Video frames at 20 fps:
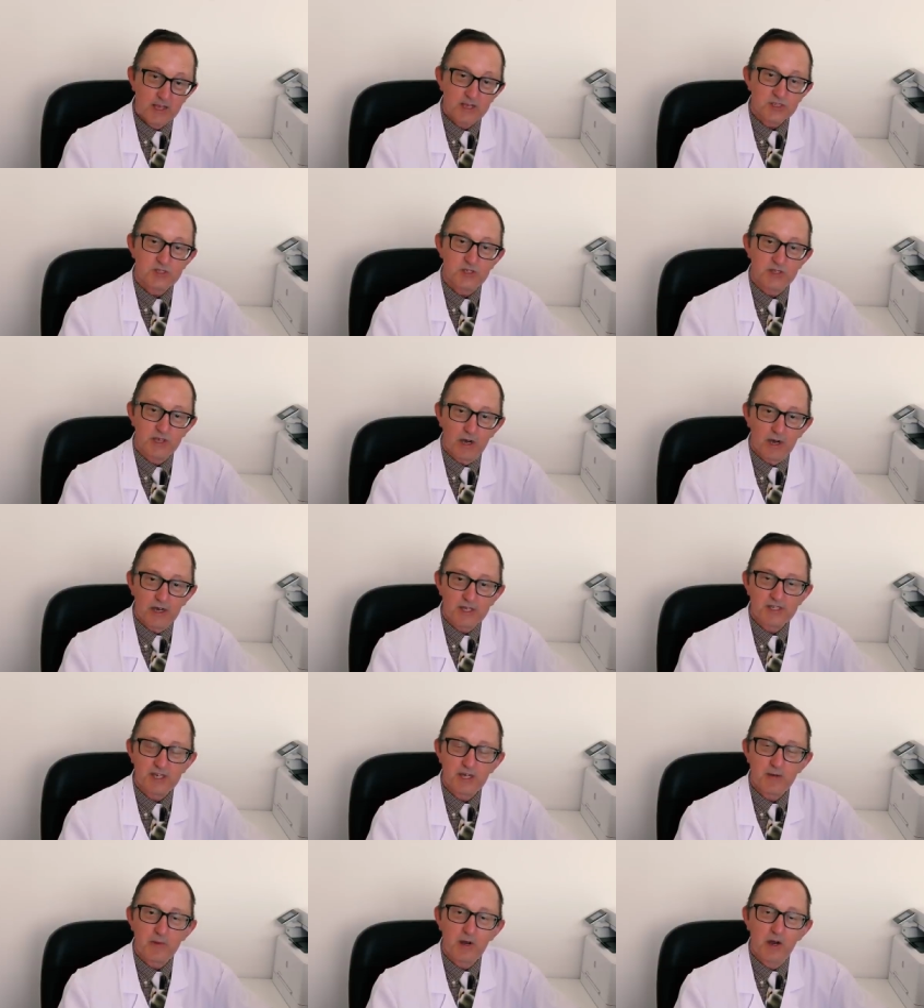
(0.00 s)
So the
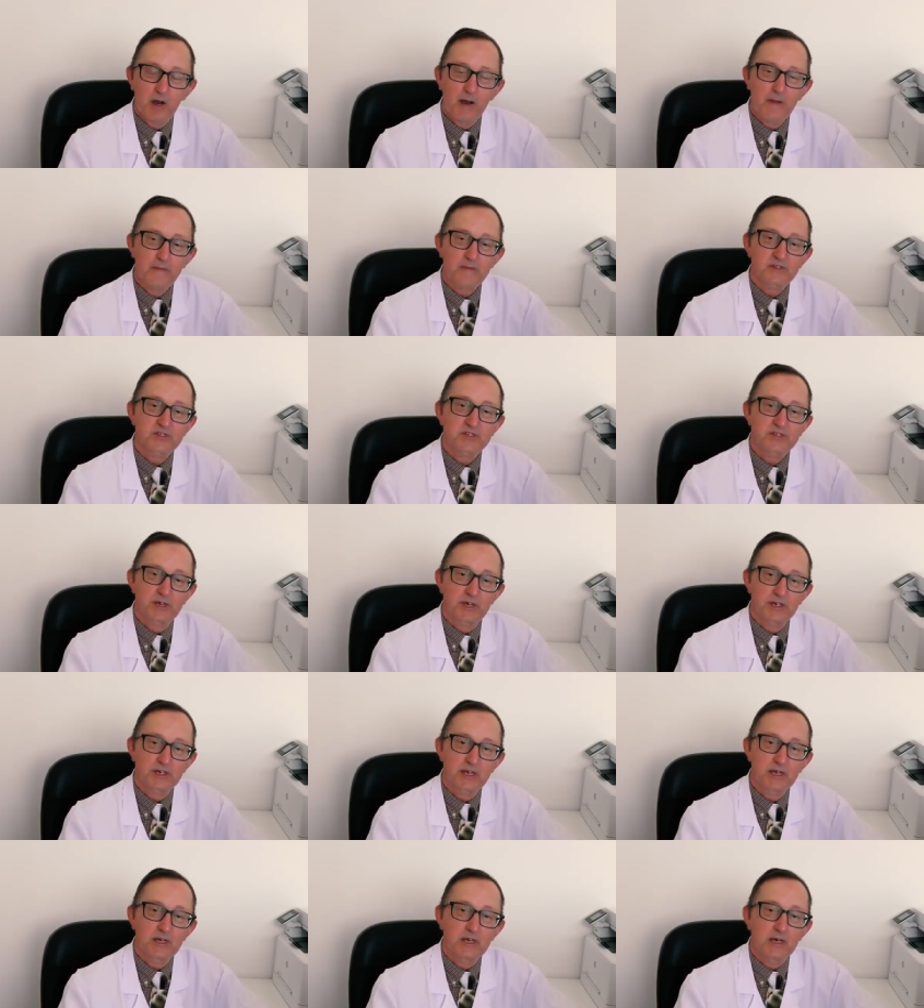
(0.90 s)
idea behind the
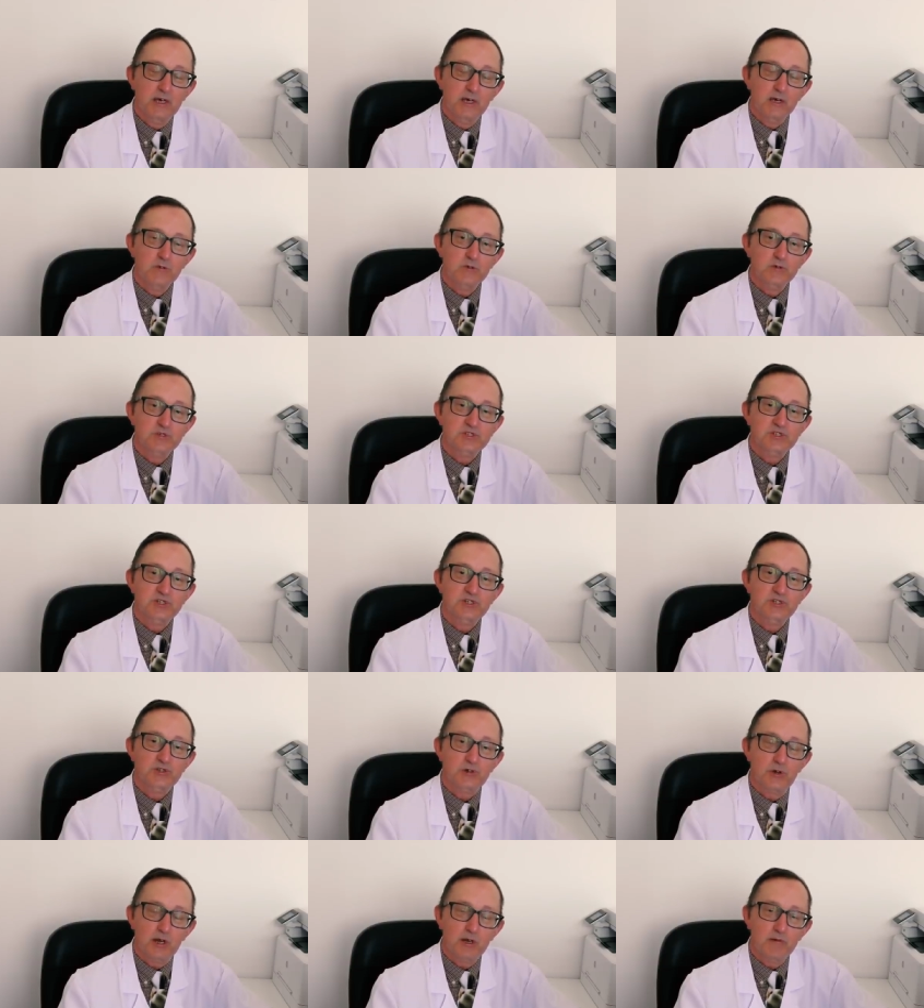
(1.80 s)
study was to
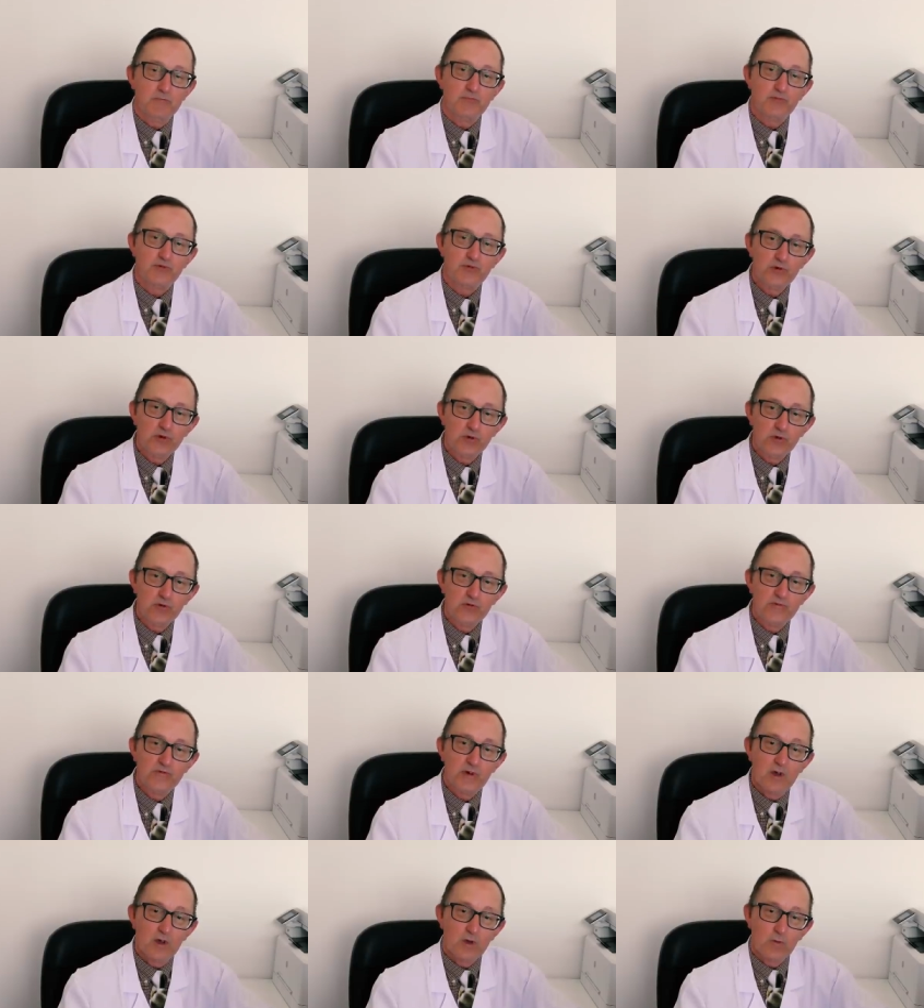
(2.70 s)
try and
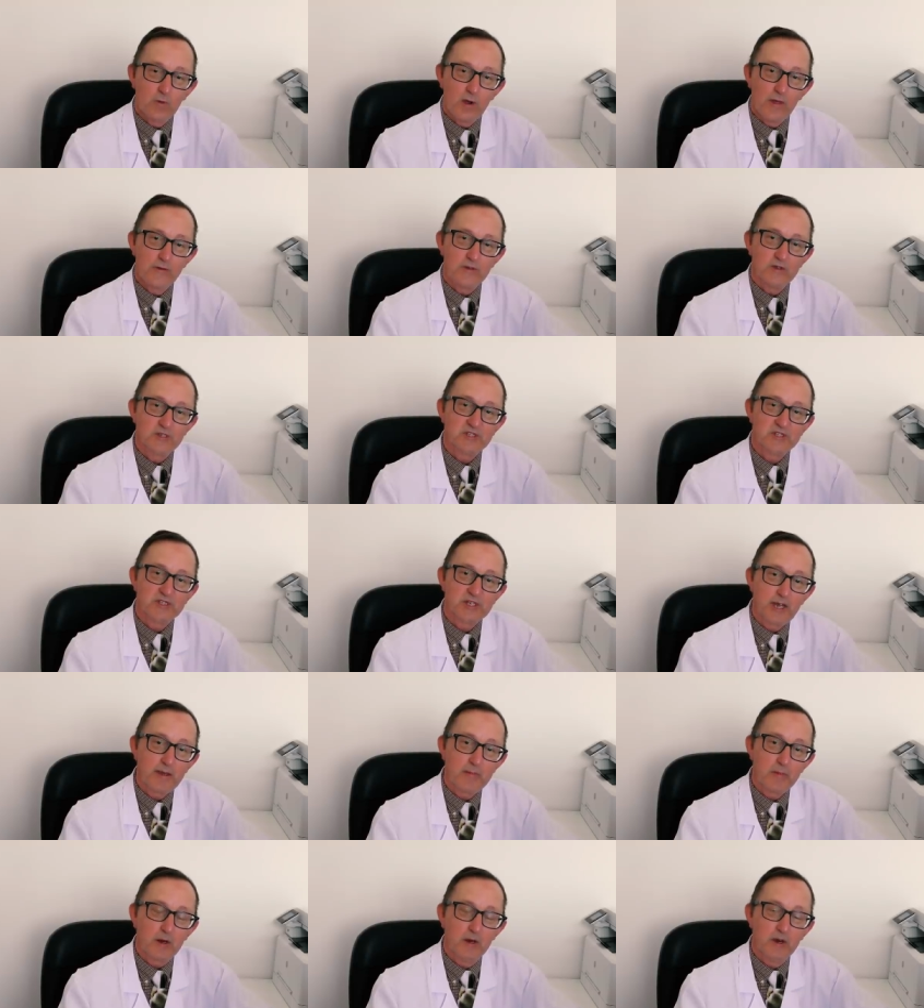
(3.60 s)
prove whether a
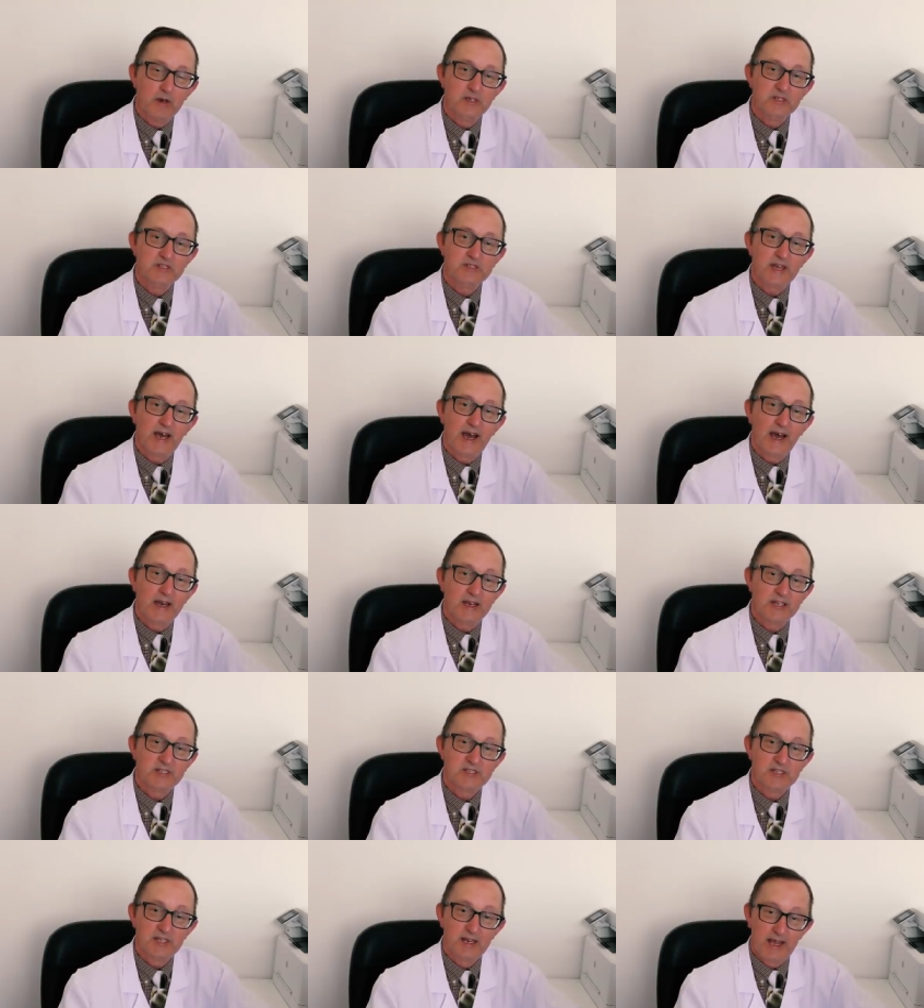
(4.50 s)
stabilised
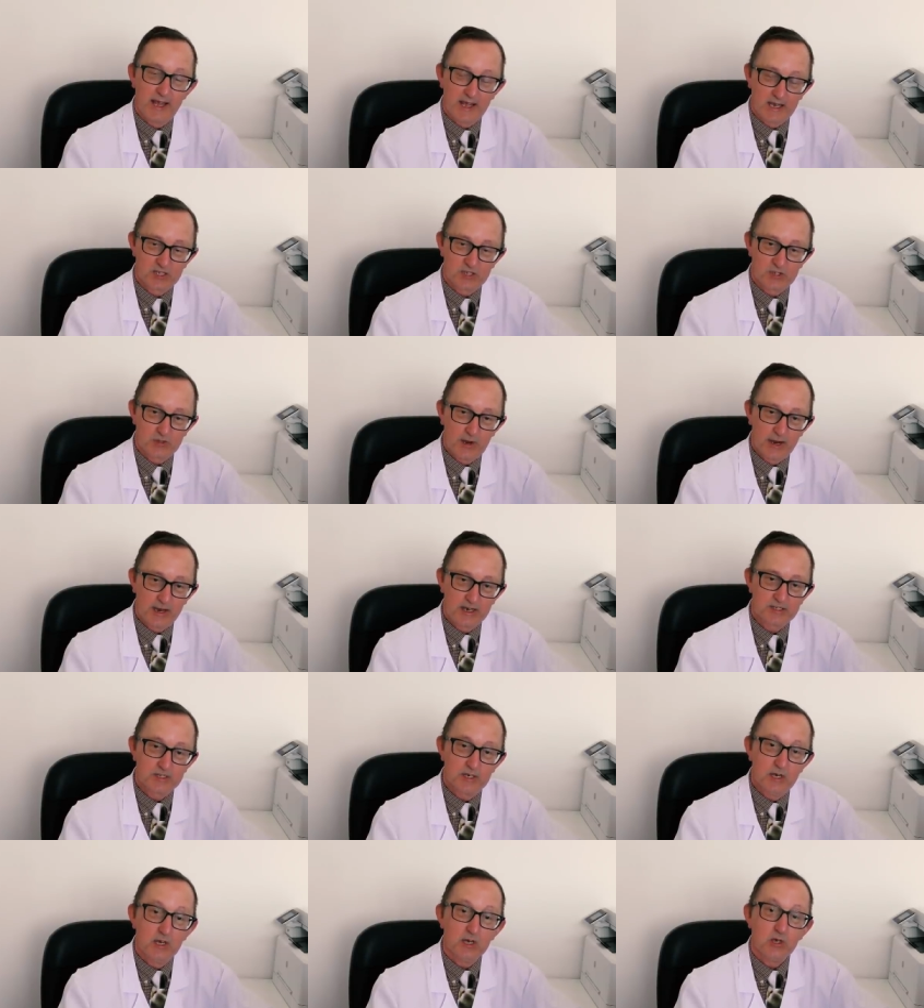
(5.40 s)
allicin
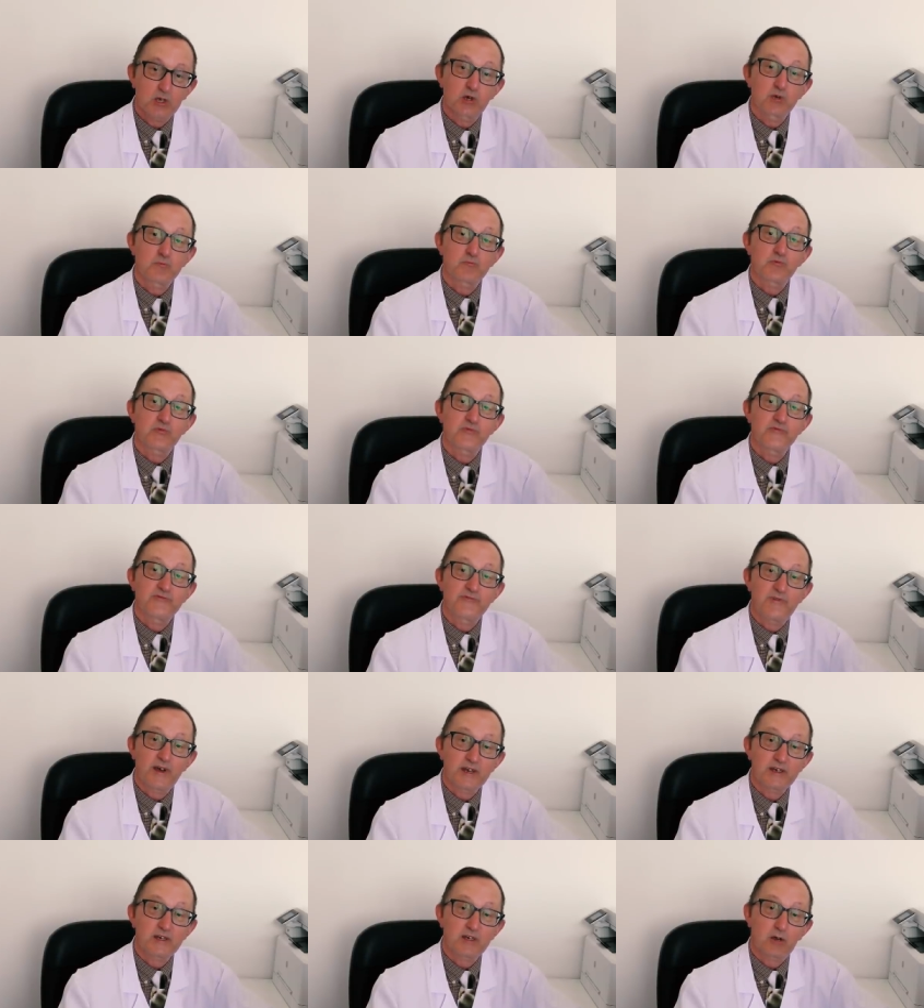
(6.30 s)
extract could
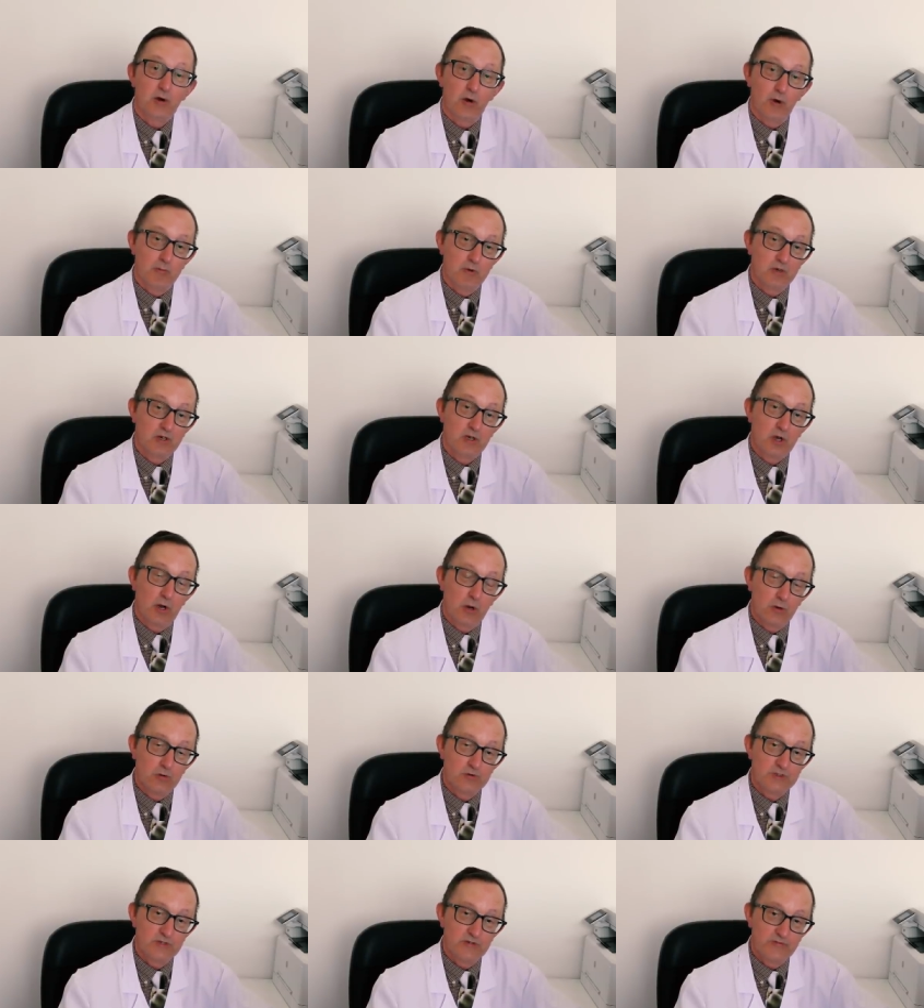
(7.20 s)
prevent common
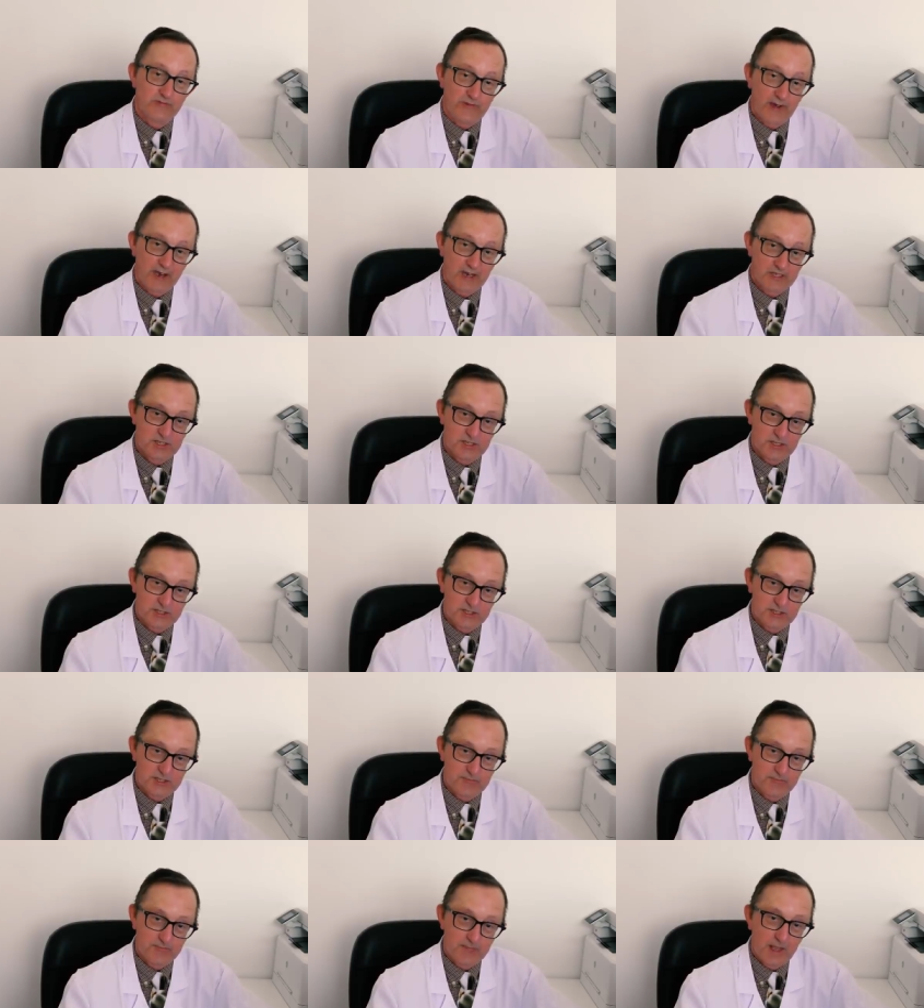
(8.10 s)
cold
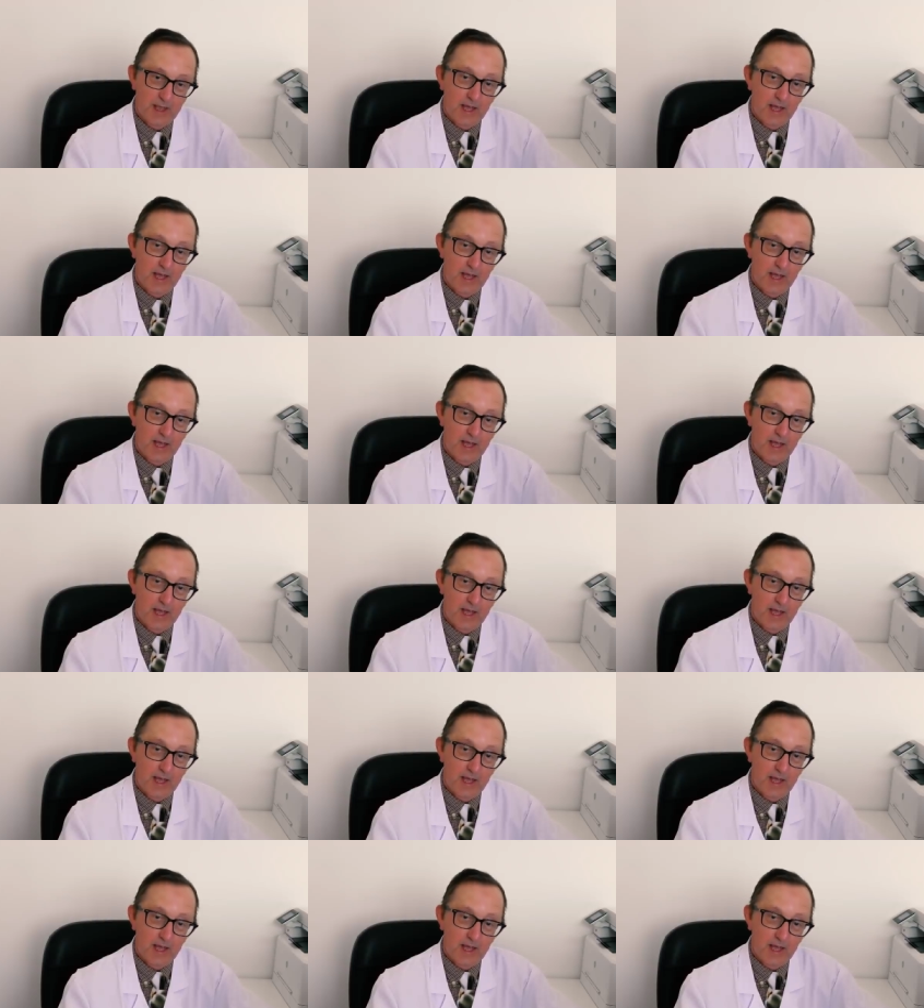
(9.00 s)
infections.